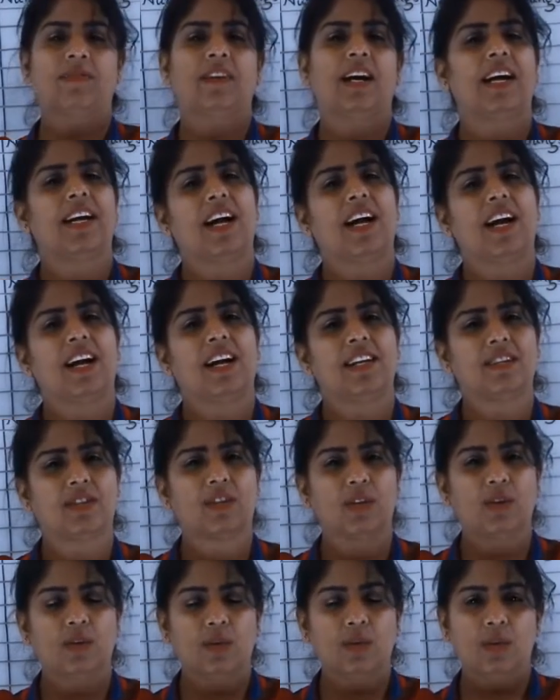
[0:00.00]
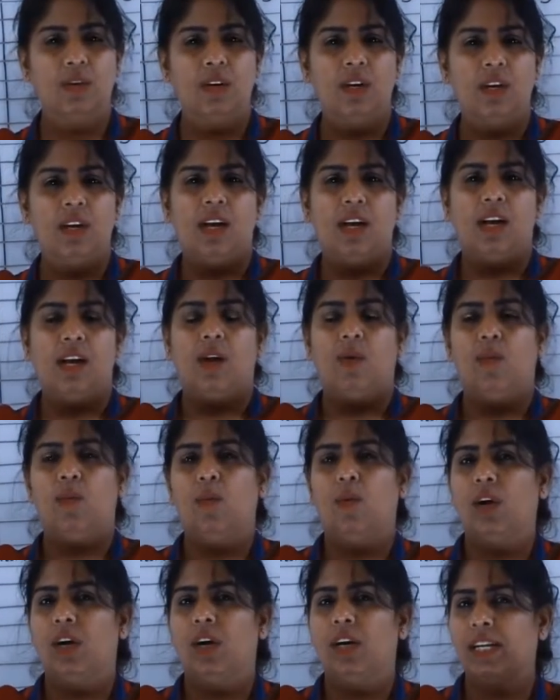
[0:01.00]
I ask you,
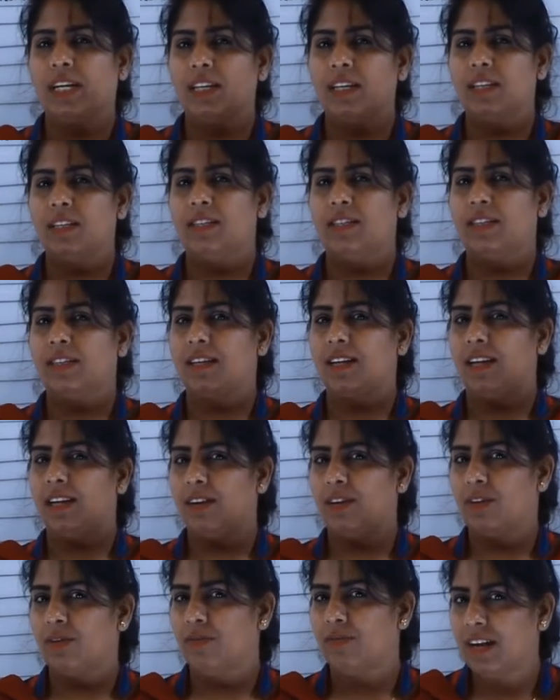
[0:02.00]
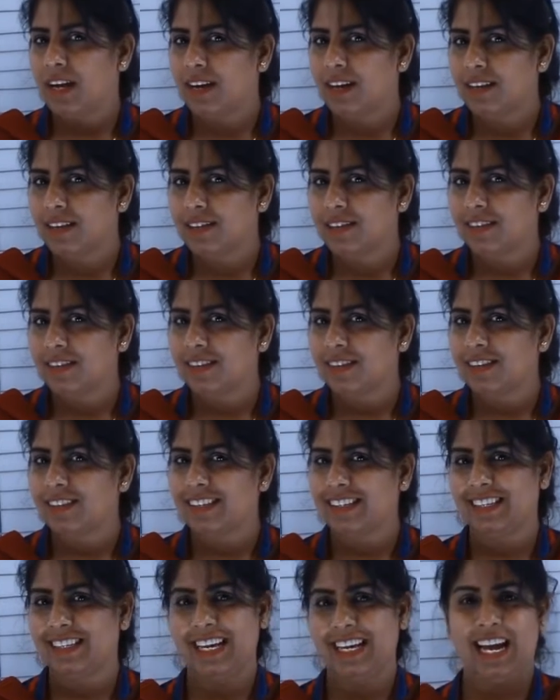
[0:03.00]
what is the color of flowers?
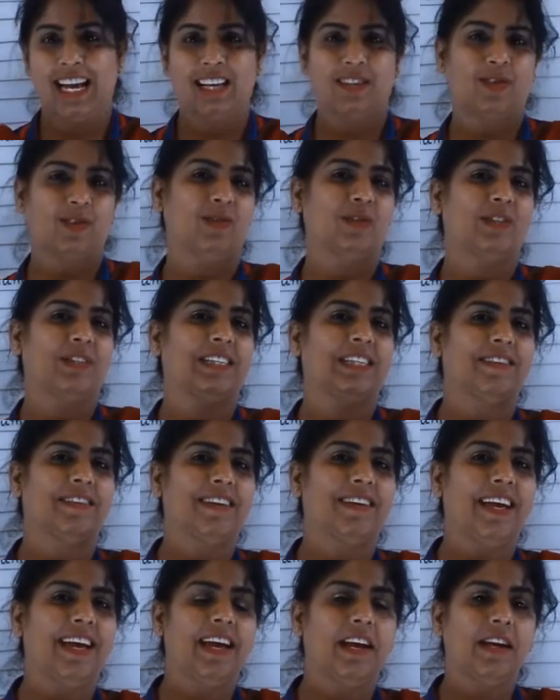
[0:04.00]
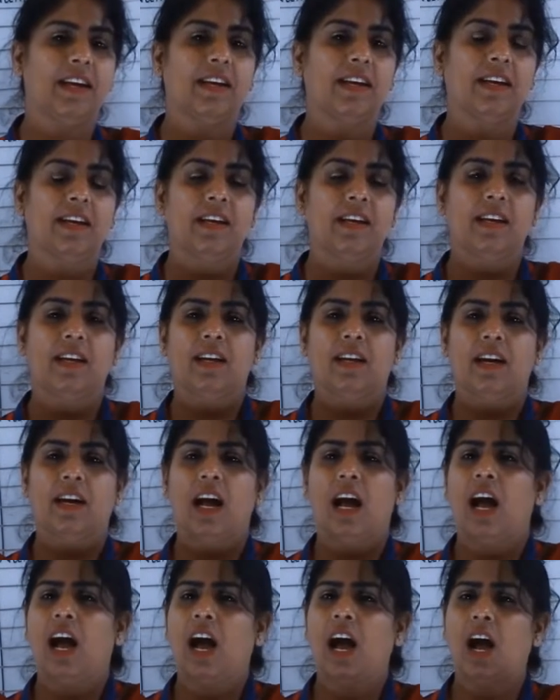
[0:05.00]
Yes, you'll say red.
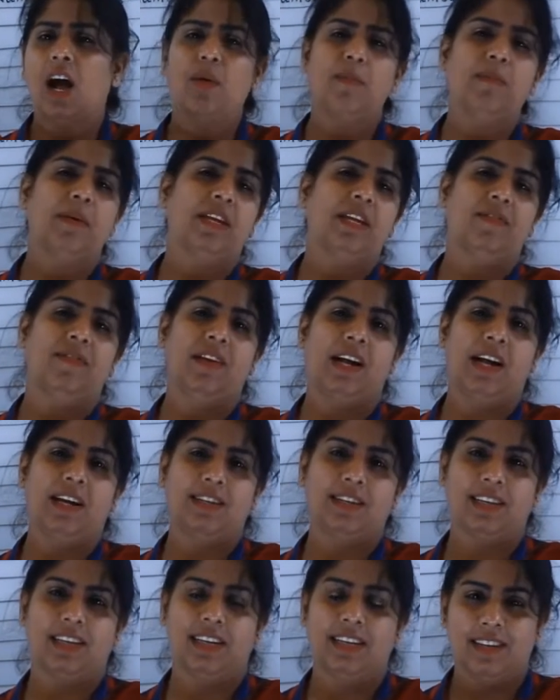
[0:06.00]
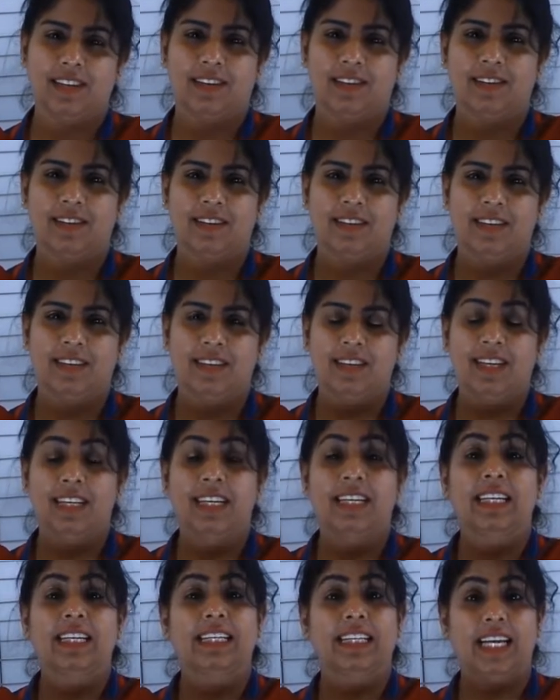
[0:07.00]
How many flowers are there?
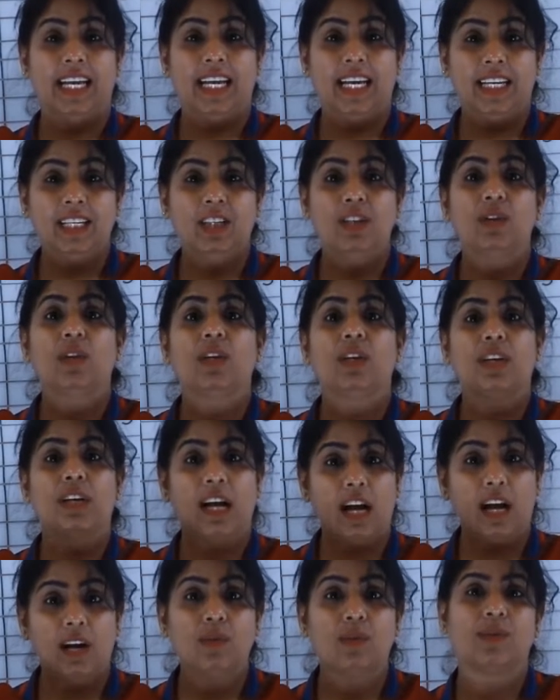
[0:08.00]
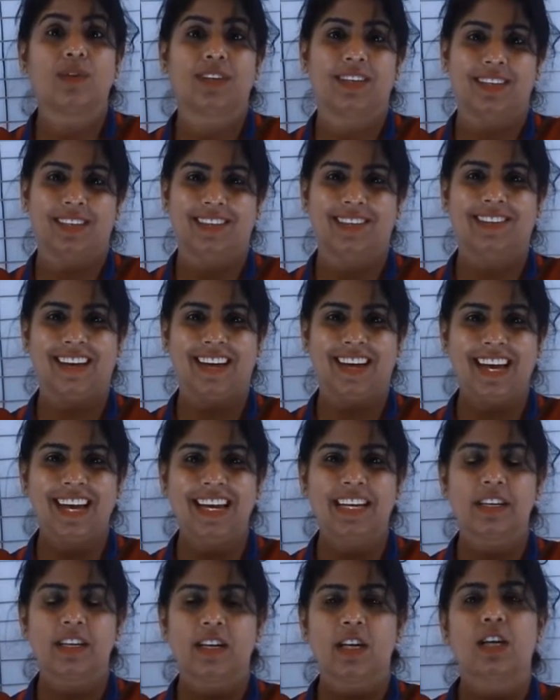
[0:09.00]
Then you'll count, right?
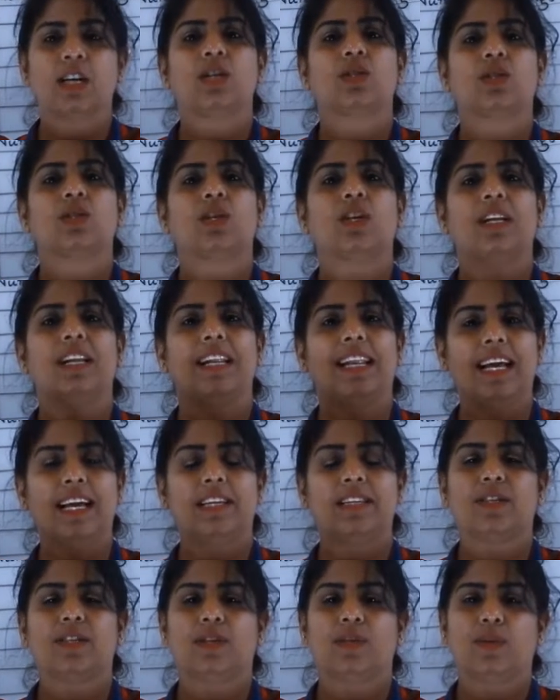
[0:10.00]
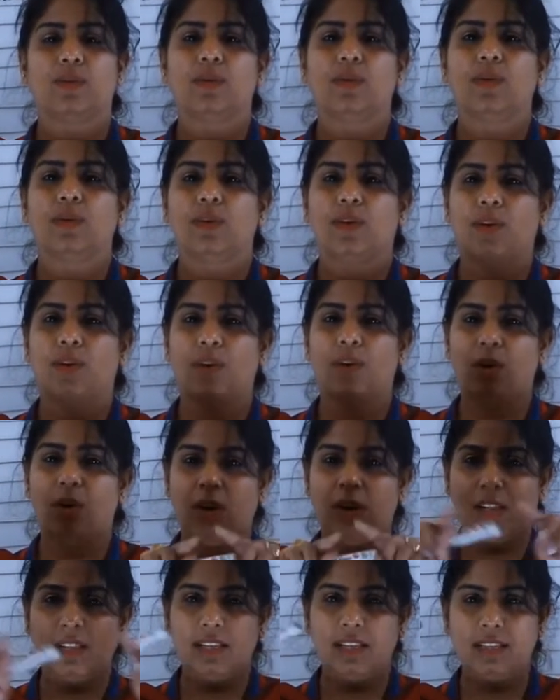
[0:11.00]
So, let's do
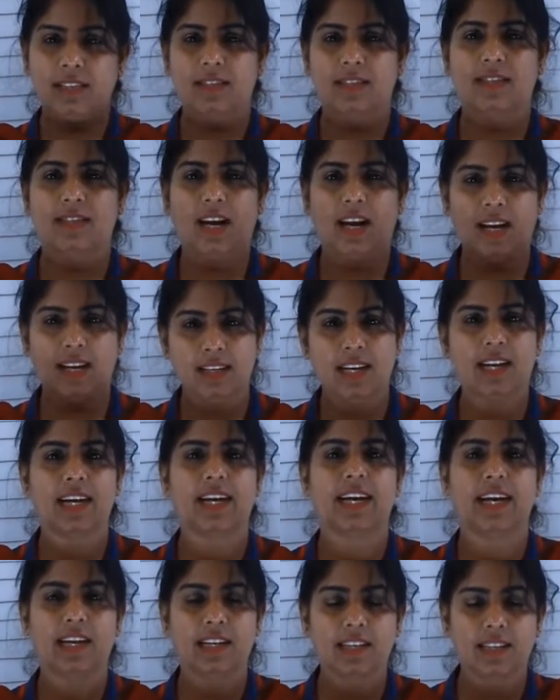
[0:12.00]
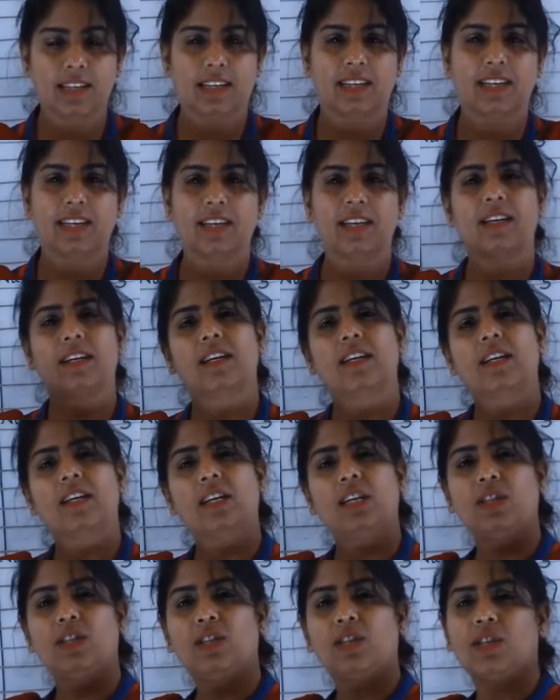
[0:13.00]
all this data handling
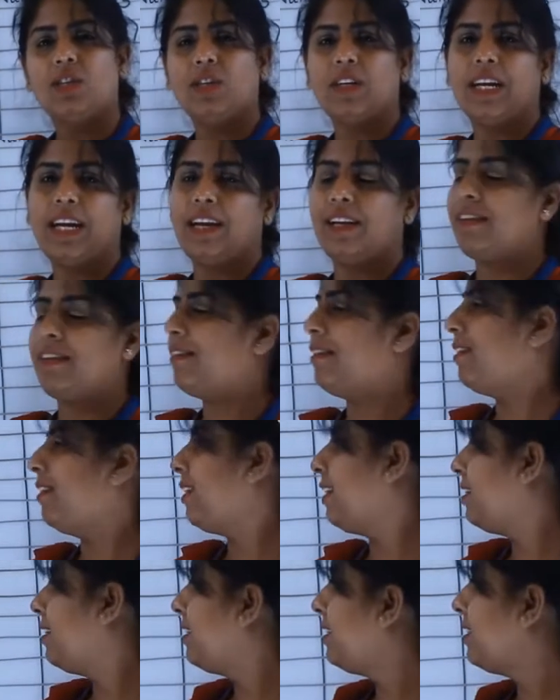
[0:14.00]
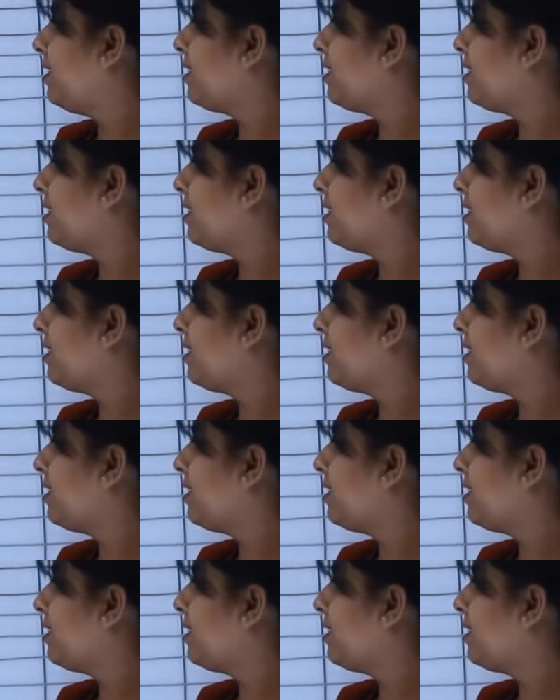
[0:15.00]
together in this